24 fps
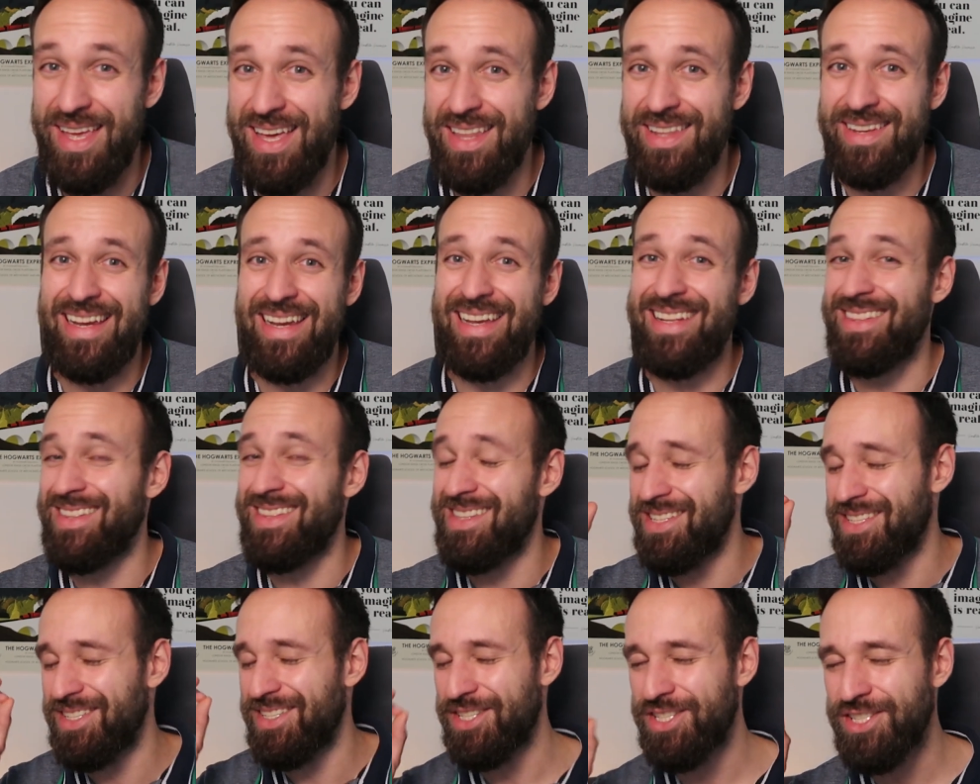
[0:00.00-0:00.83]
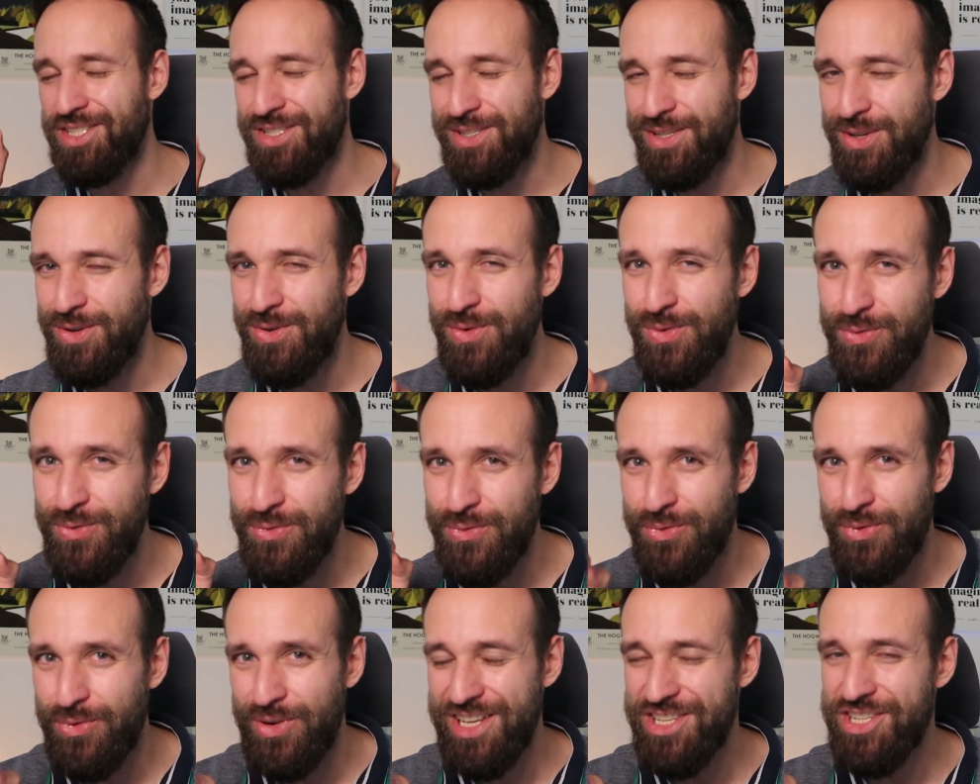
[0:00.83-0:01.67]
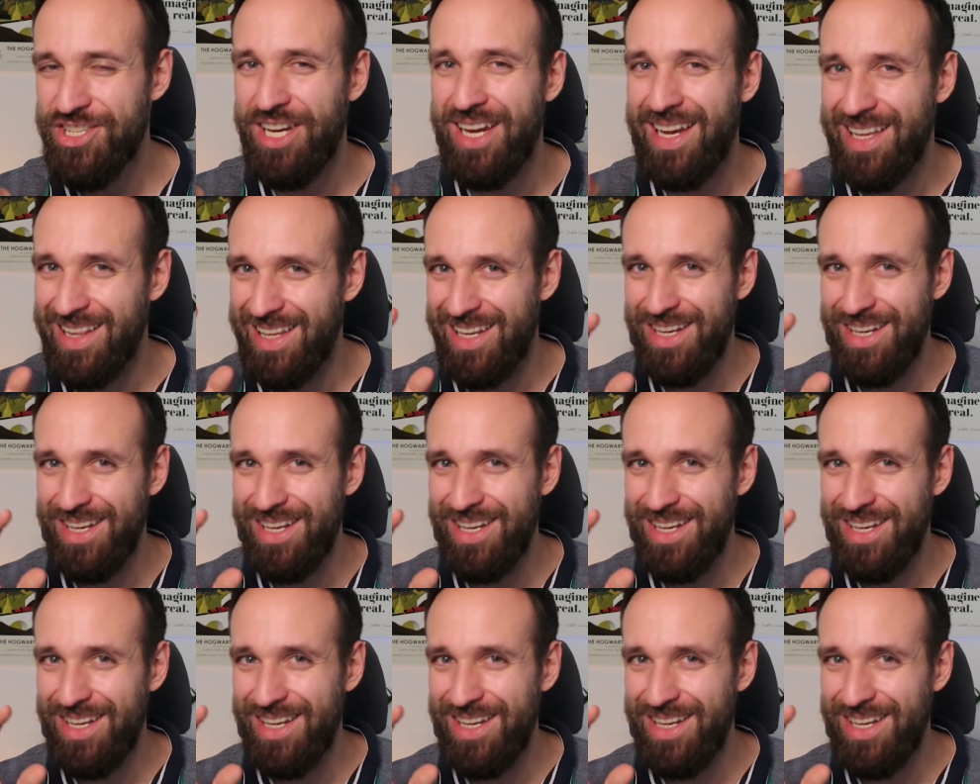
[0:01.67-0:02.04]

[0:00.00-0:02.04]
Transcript: On the other hand, this is so fragile